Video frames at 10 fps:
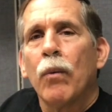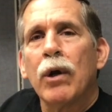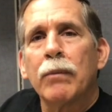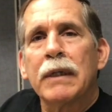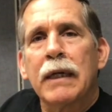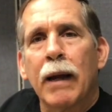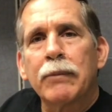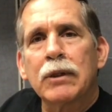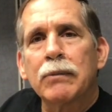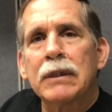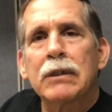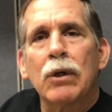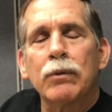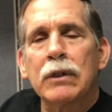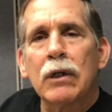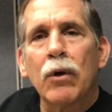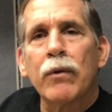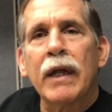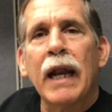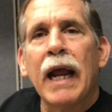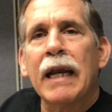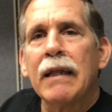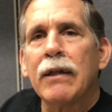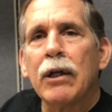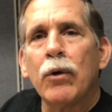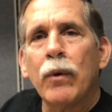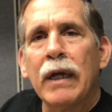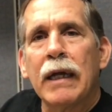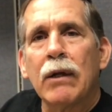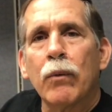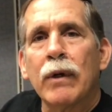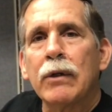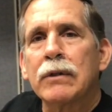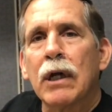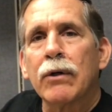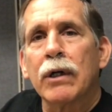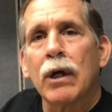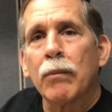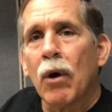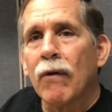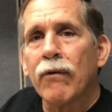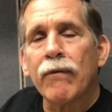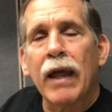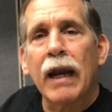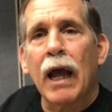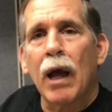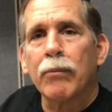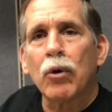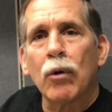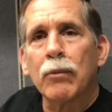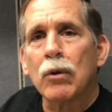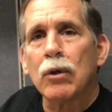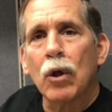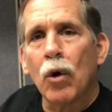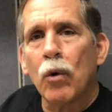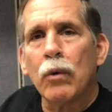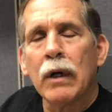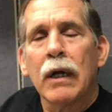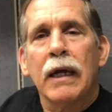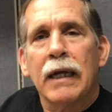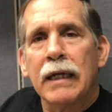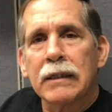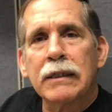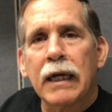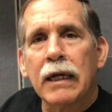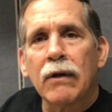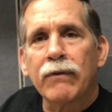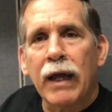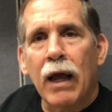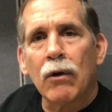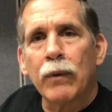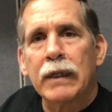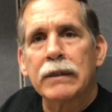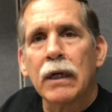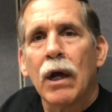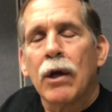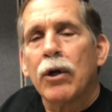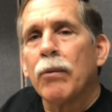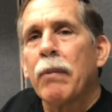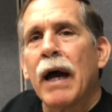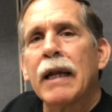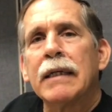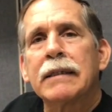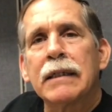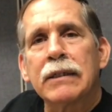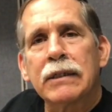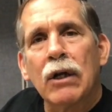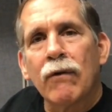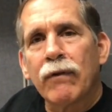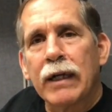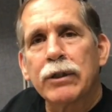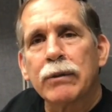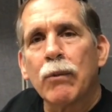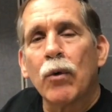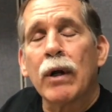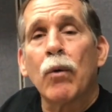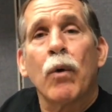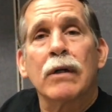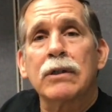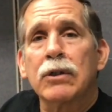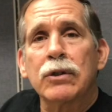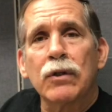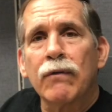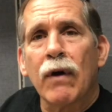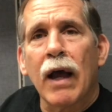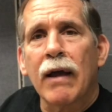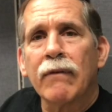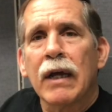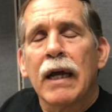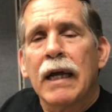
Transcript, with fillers: where your metabolism is so slow that anything you eat, when you start to come off of that abnormal low intake of calories. Your body is in a starvation mode. It wants to survive.